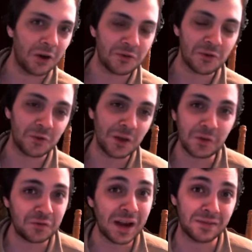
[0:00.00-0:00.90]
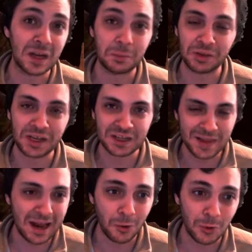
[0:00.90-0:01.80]
as to say the fact that I played
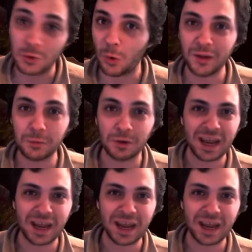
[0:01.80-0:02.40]
Clown, who only really